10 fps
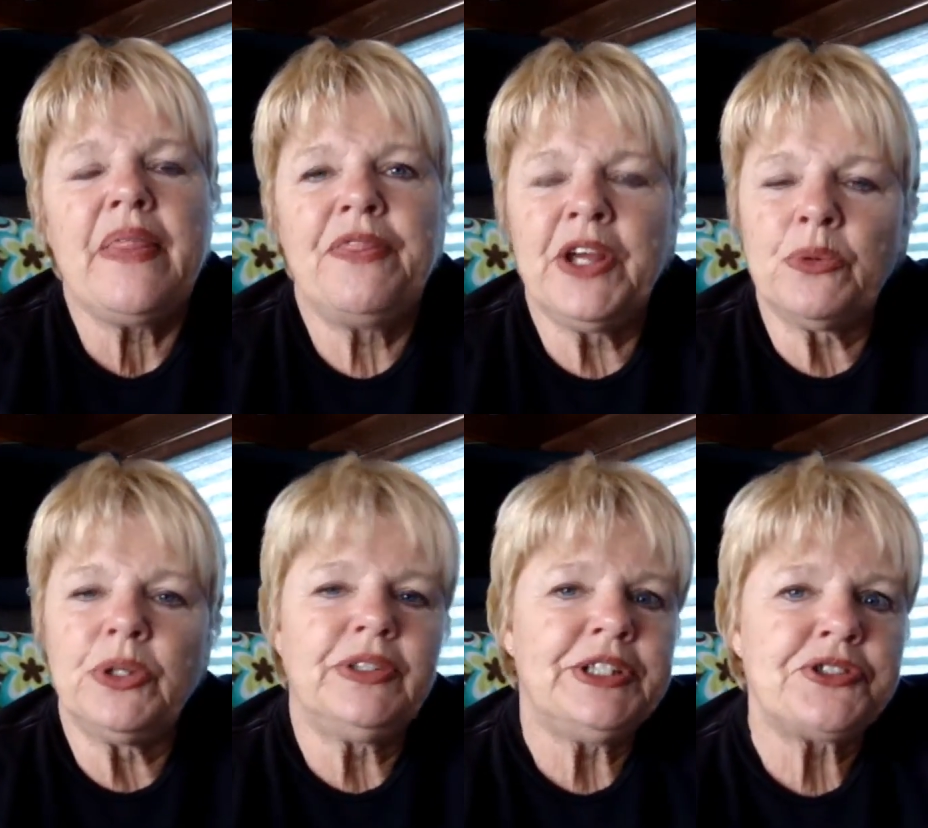They're
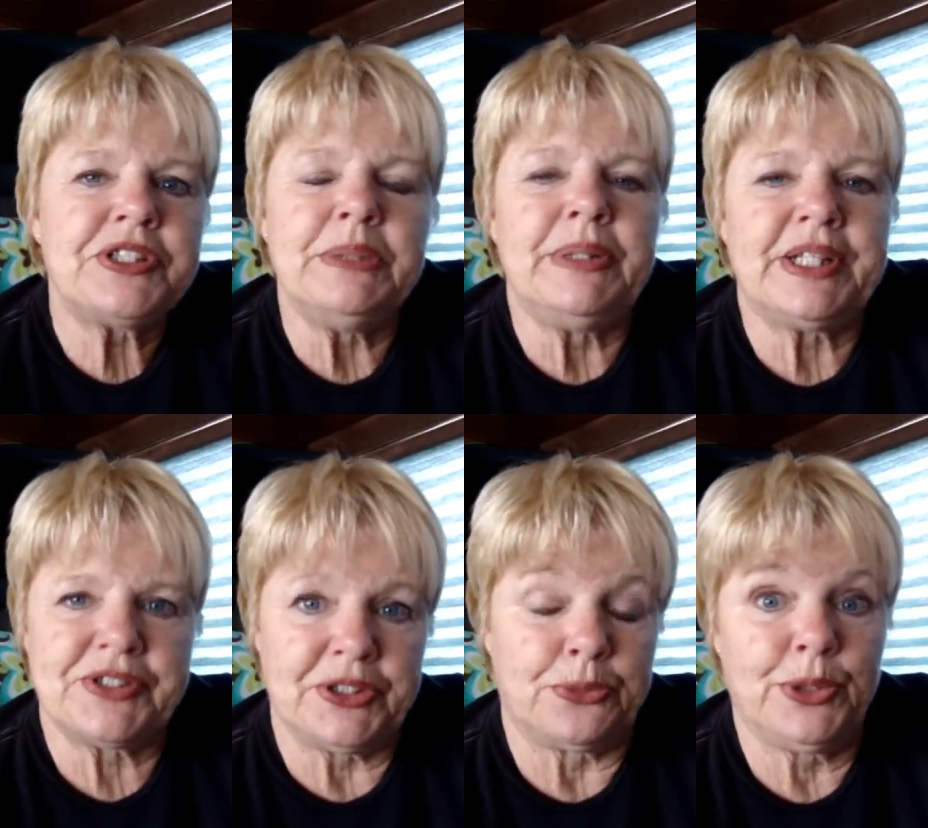real interesting
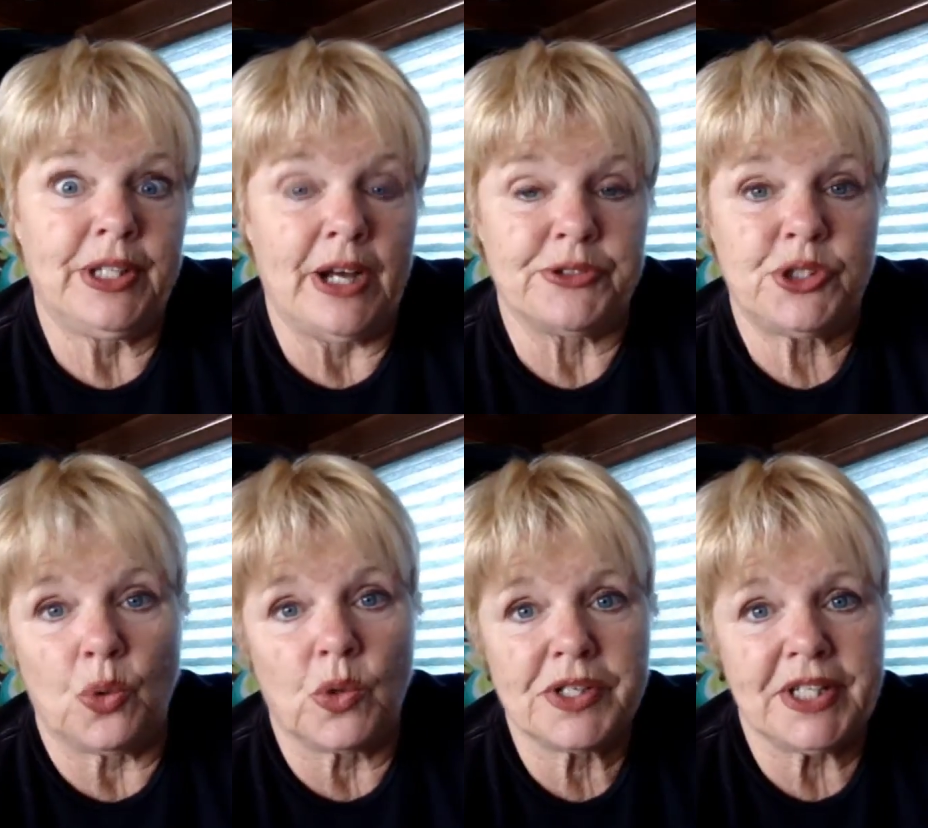because they're real
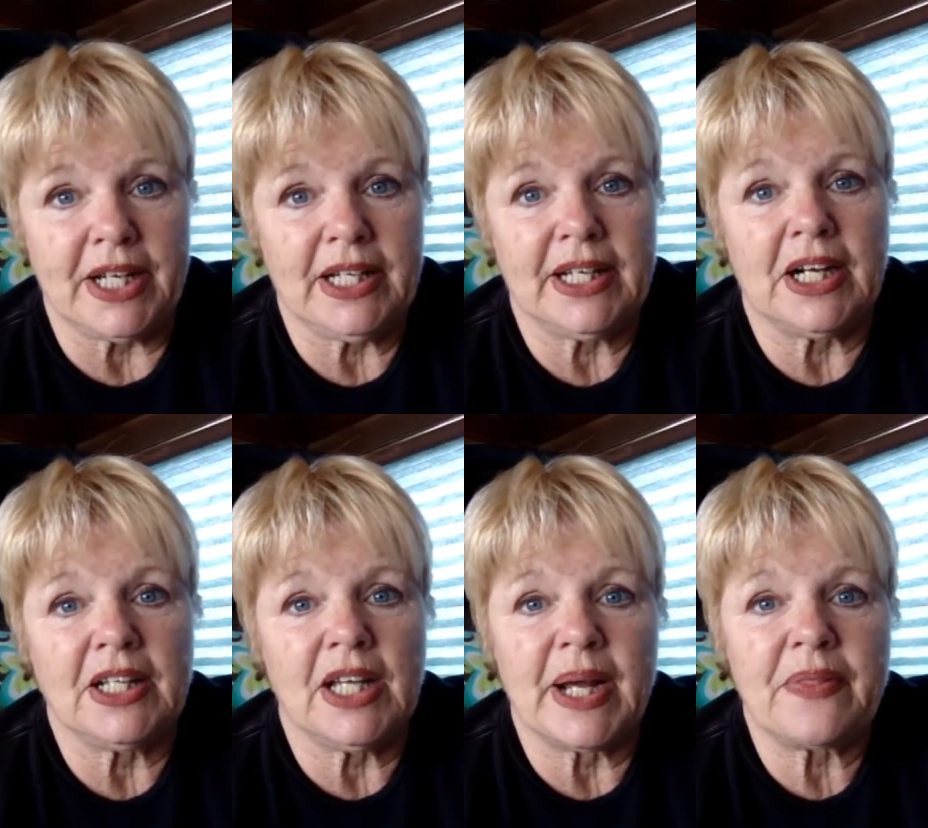outdoorsy, and
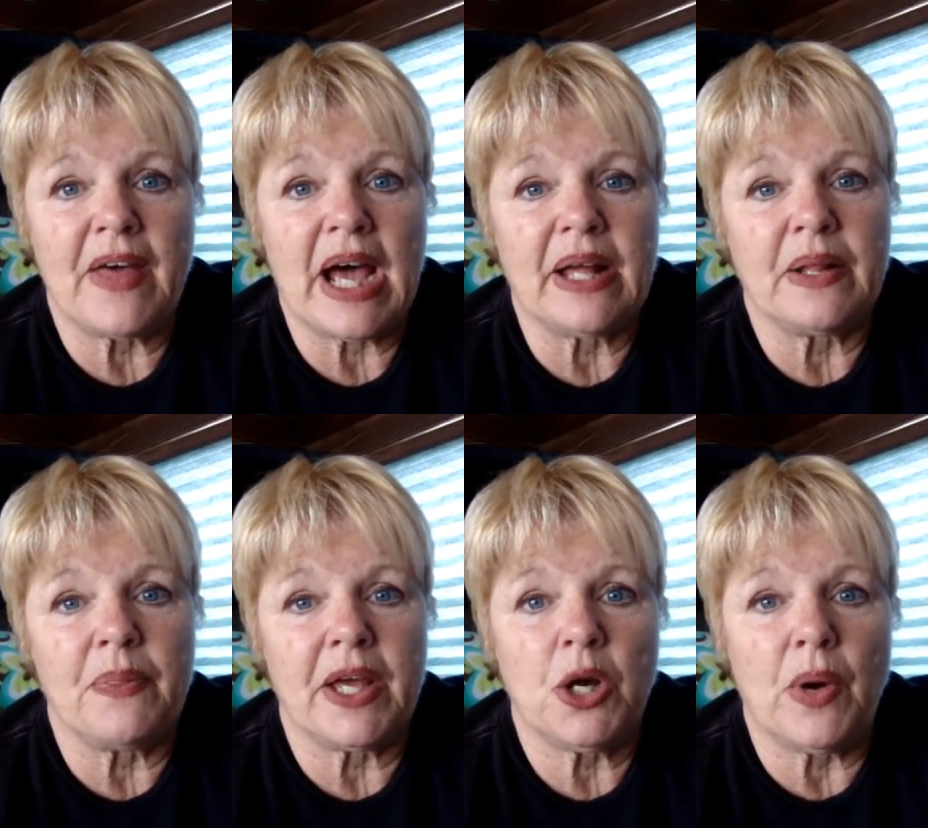I like that,
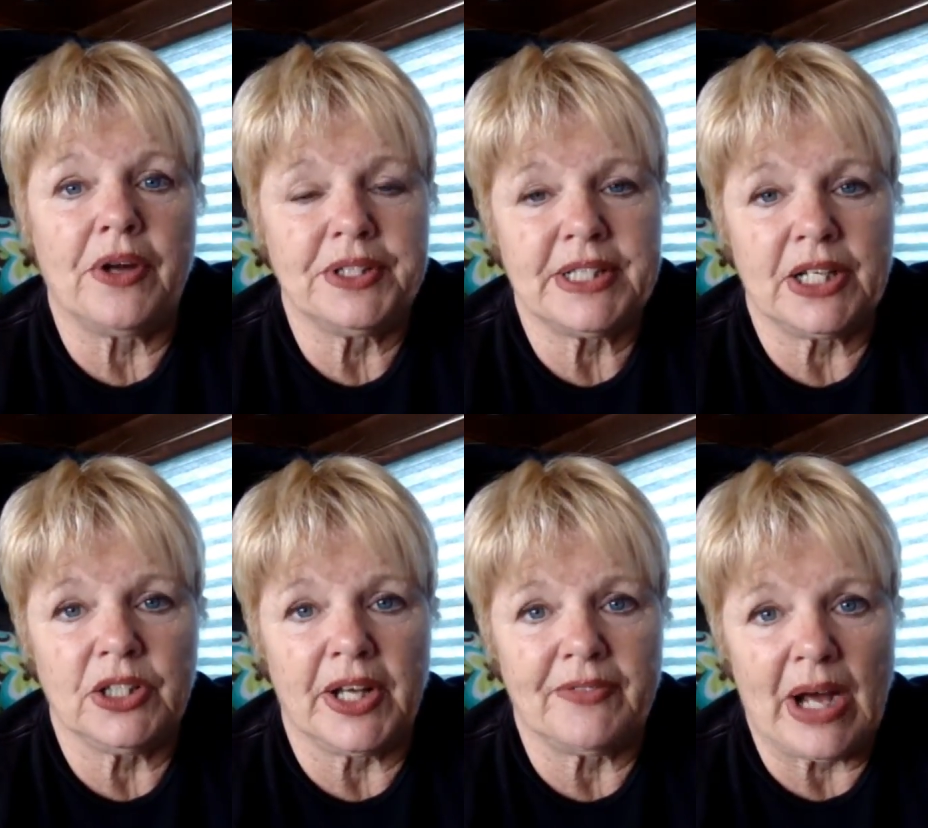and they go out and take a
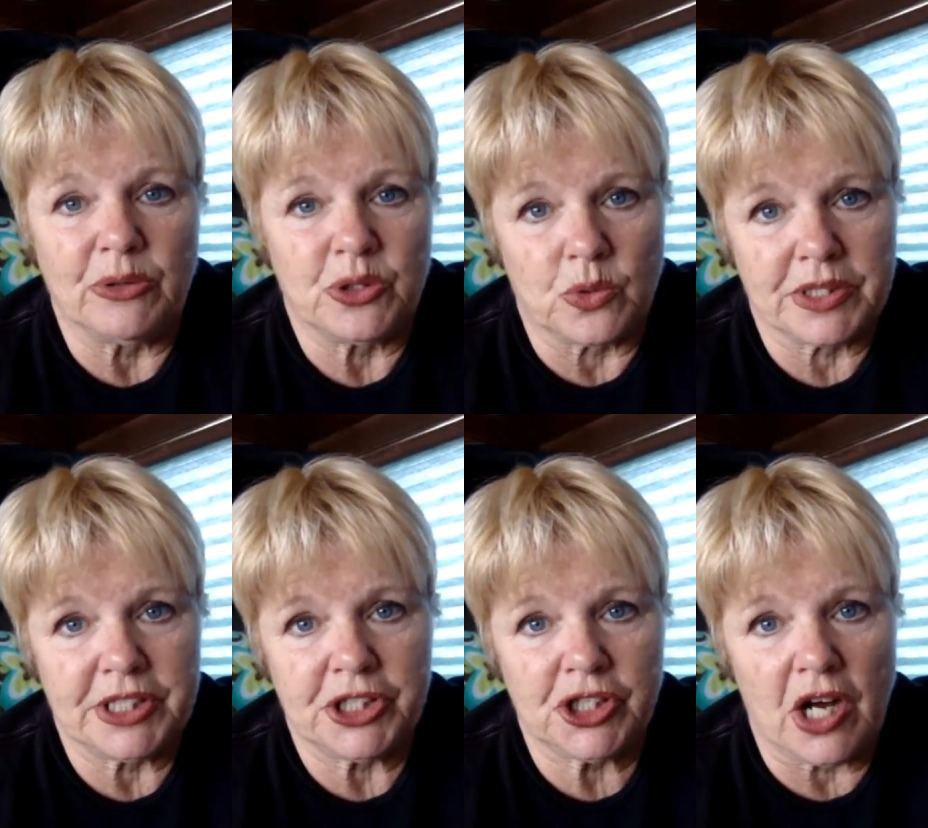lot of
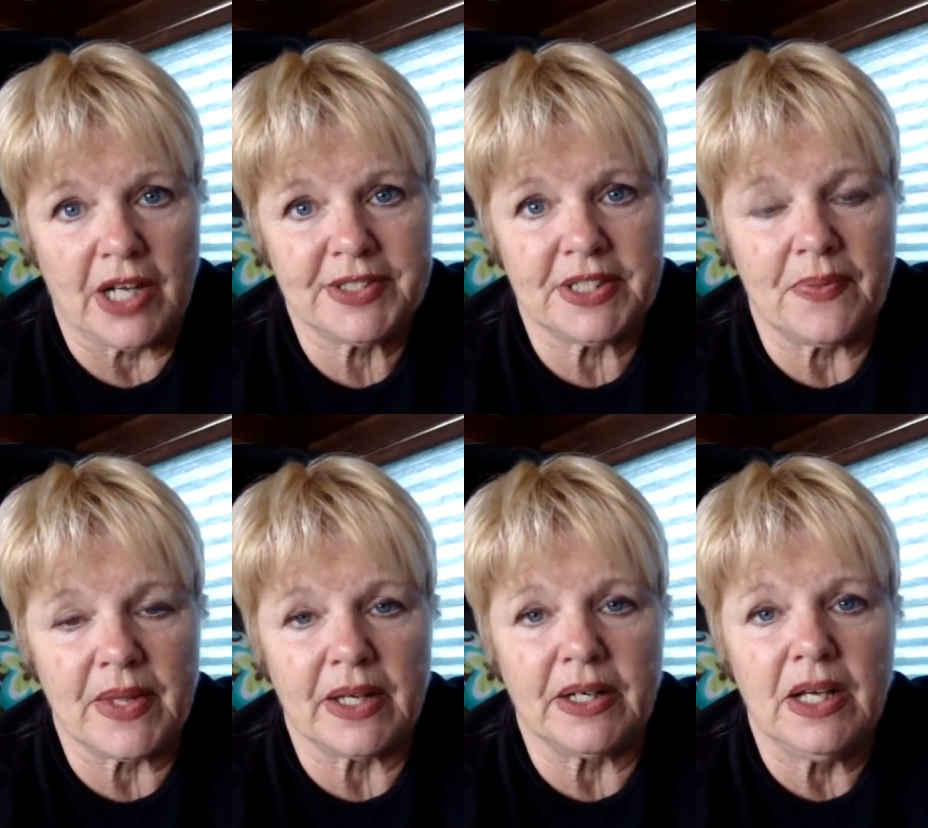outdoorsy shots, and
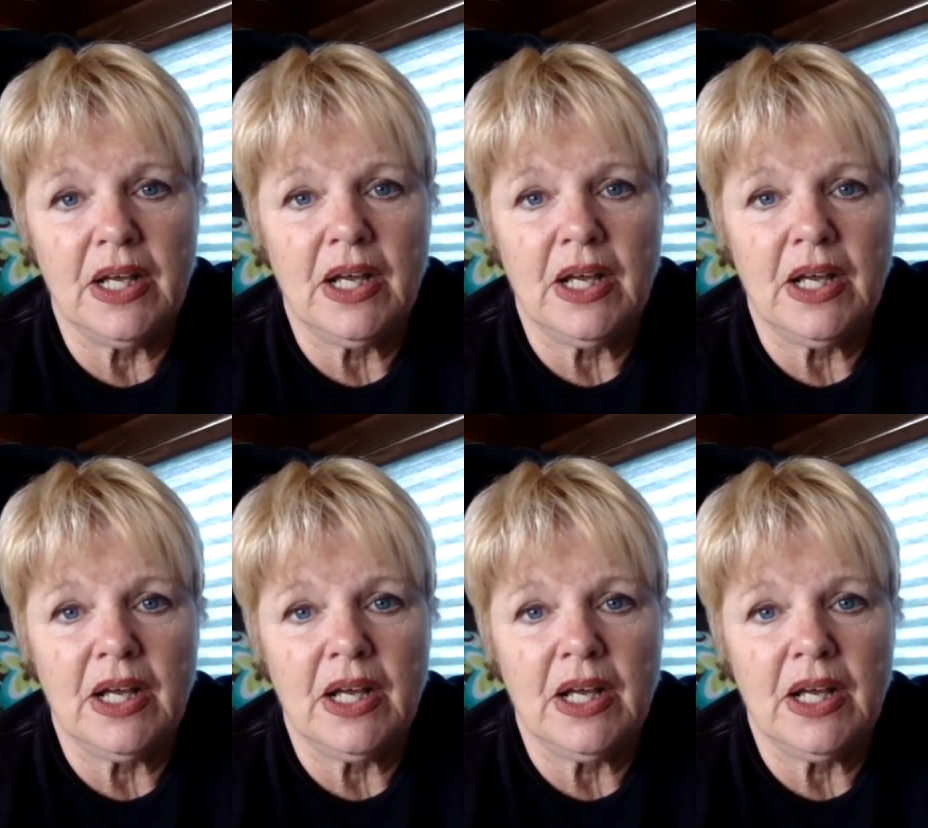then,